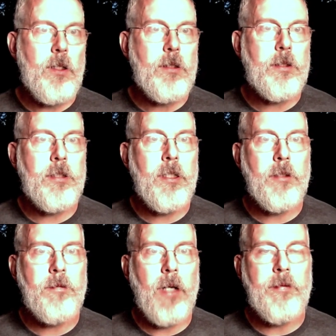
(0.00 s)

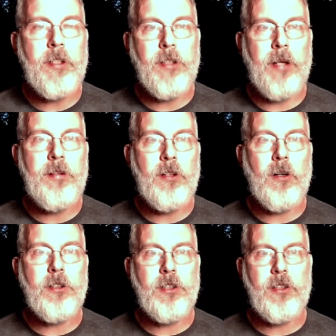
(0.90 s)
So, I mean, there and there
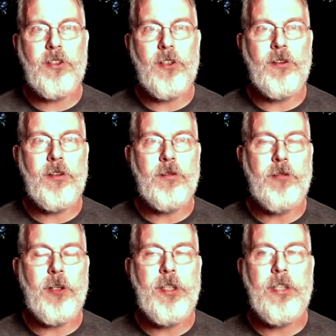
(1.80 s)
are certain
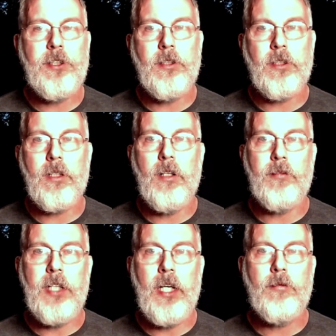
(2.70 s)
variations of
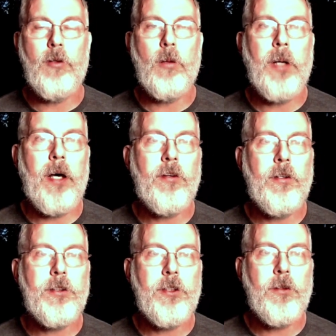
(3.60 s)
the eightfold path
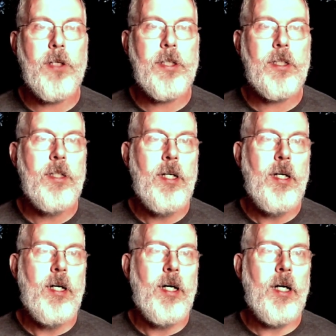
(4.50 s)
also. Like,
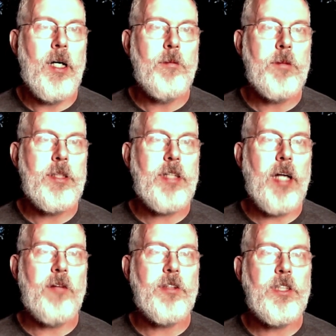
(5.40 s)
um, it's
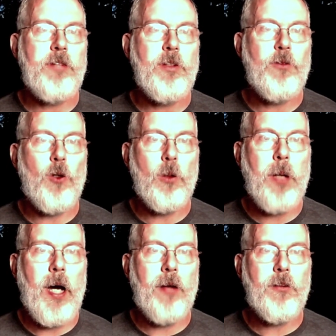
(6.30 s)
kind of a sevenfold
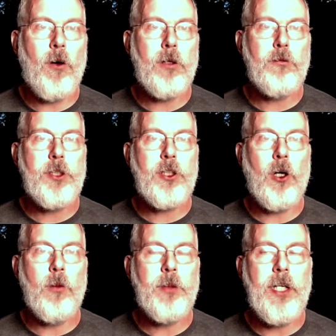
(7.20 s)
path, all of which
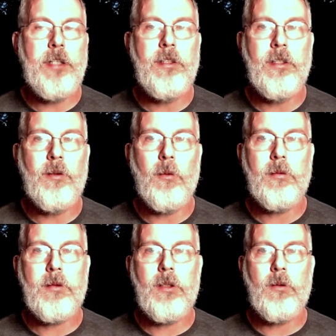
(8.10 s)
culminate in
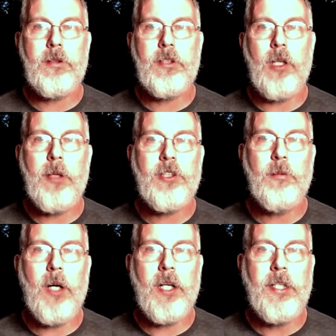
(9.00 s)
samma
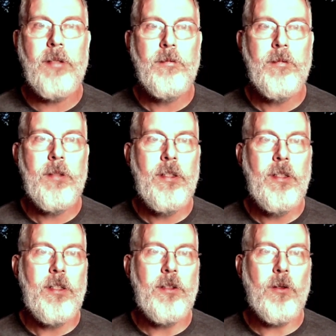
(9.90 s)
samadhi,
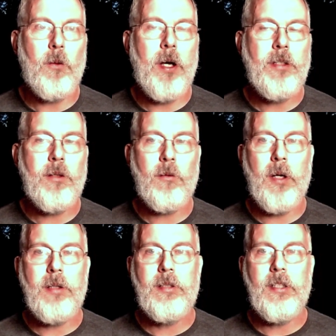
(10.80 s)
you know, right,
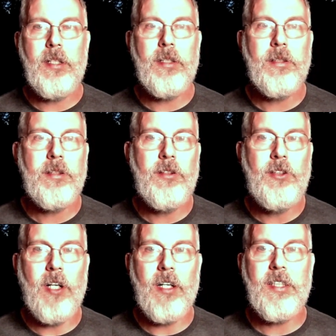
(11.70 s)
right uh,
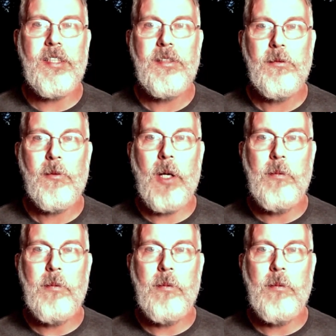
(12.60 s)
jhana, right